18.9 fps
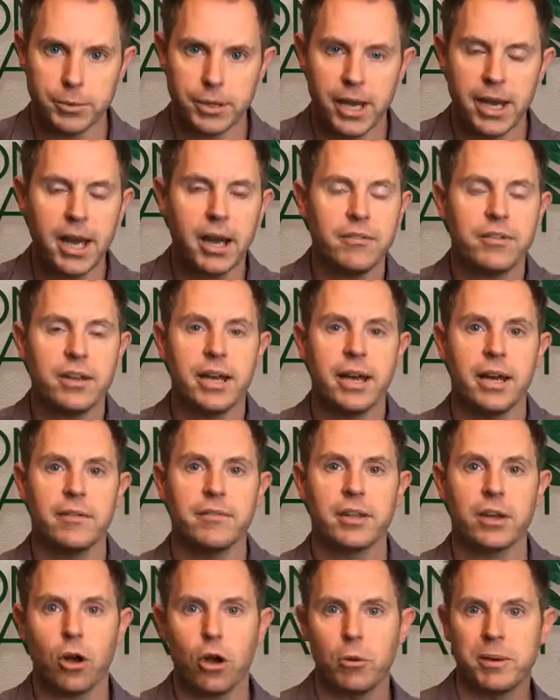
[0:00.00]
You have to have the
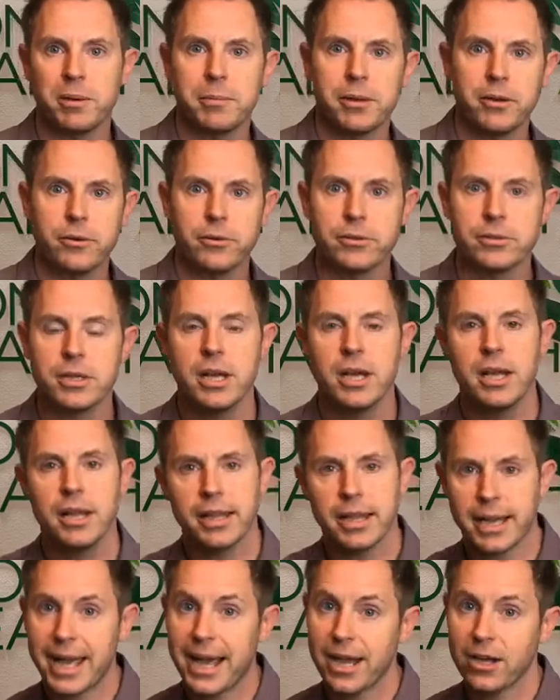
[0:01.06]
calming minerals,
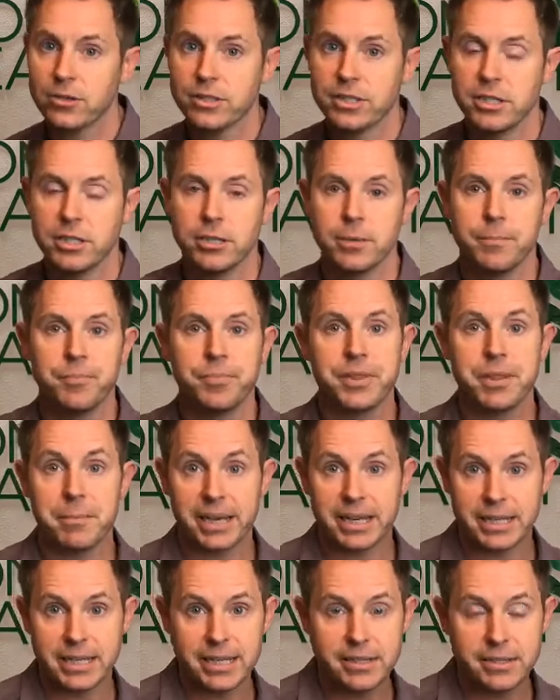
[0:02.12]
the calcium, the
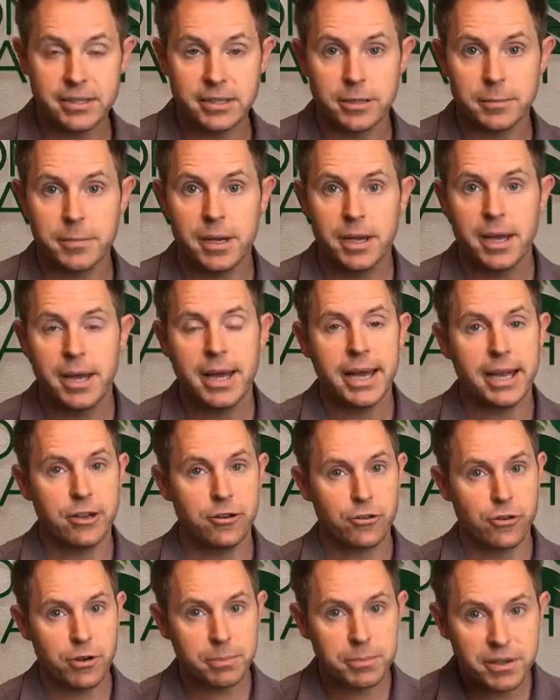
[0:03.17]
magnesium, and
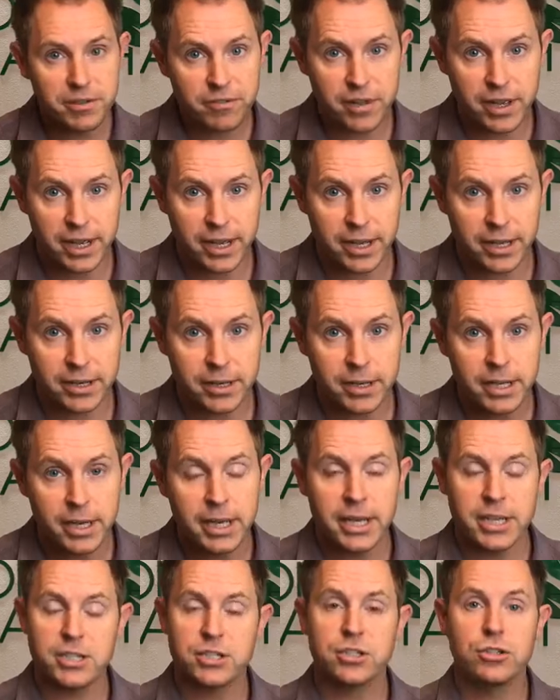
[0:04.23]
tryptophan
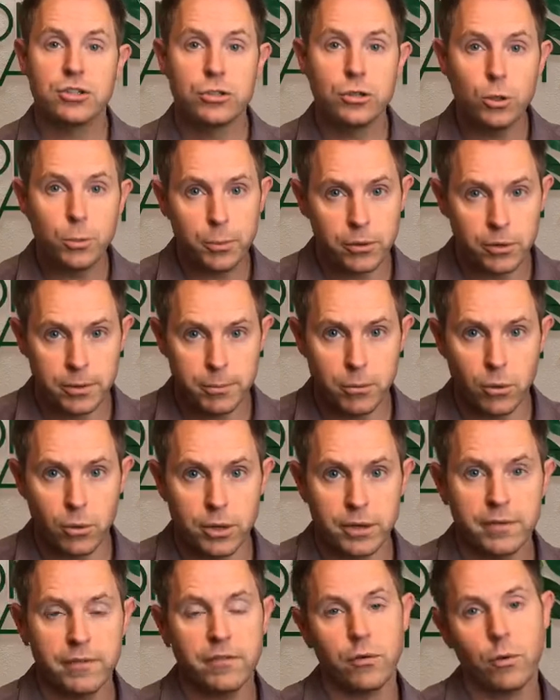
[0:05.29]
is super
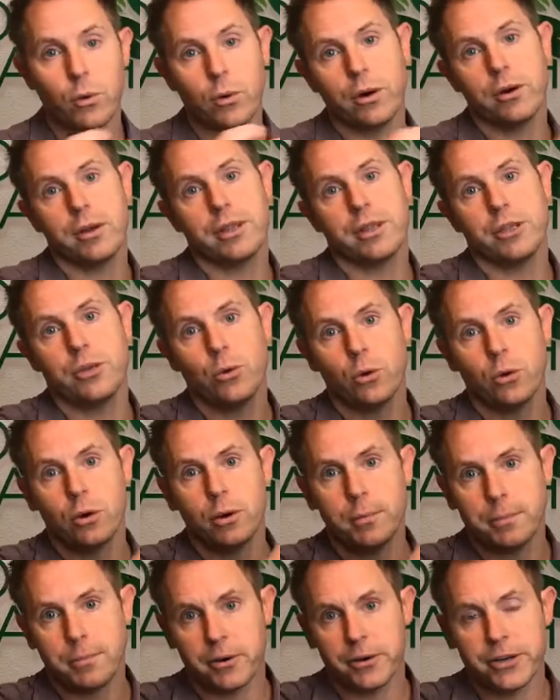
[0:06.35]
important for
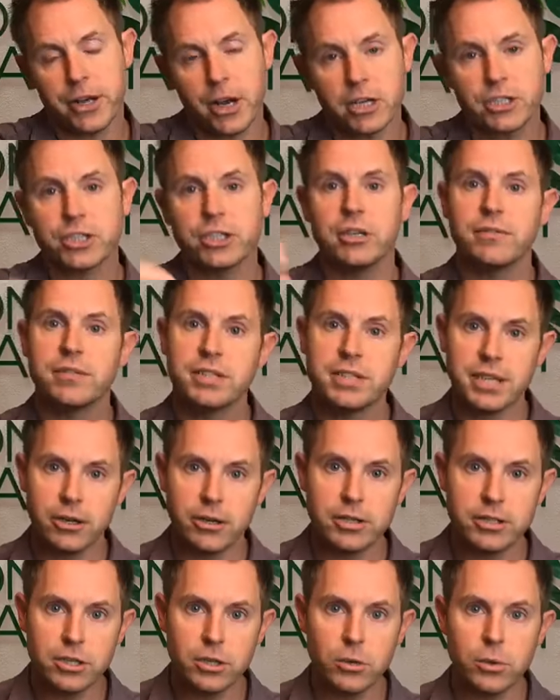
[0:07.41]
your production of
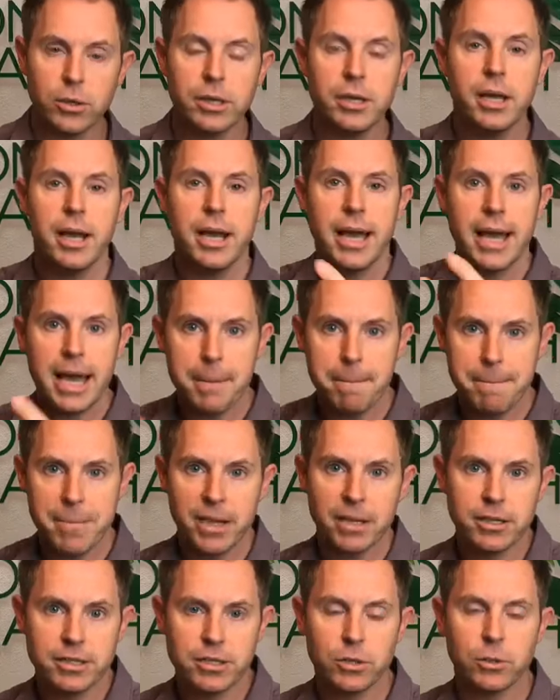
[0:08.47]
serotonin and
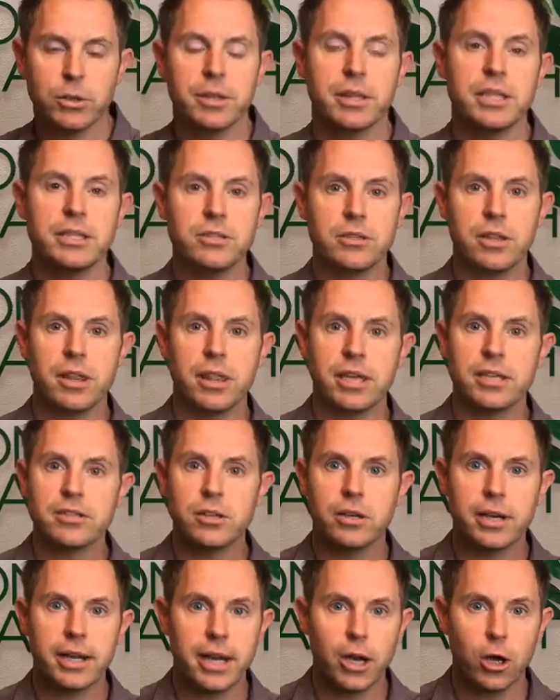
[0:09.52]
melatonin. These are the things that
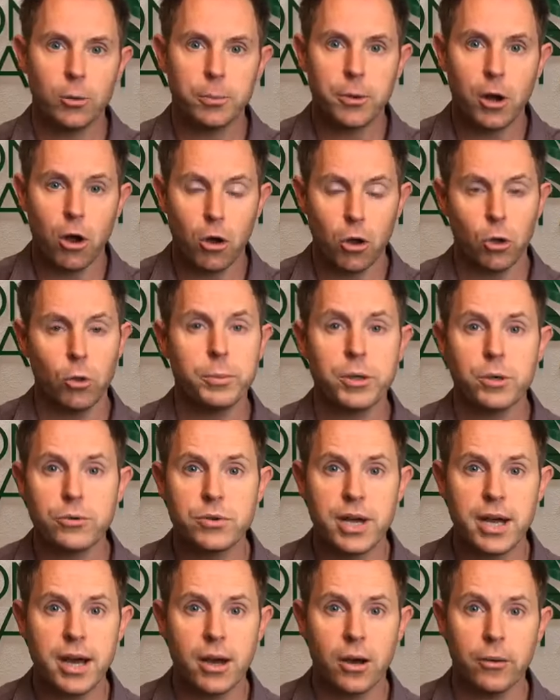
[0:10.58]
are going to help calm you
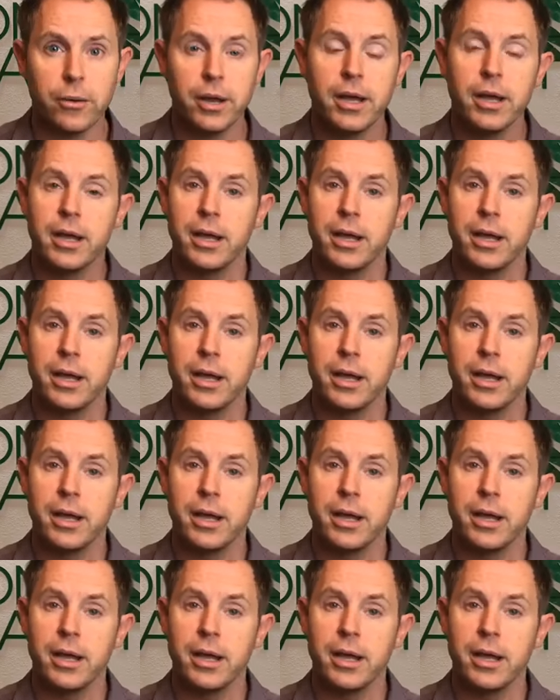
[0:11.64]
down.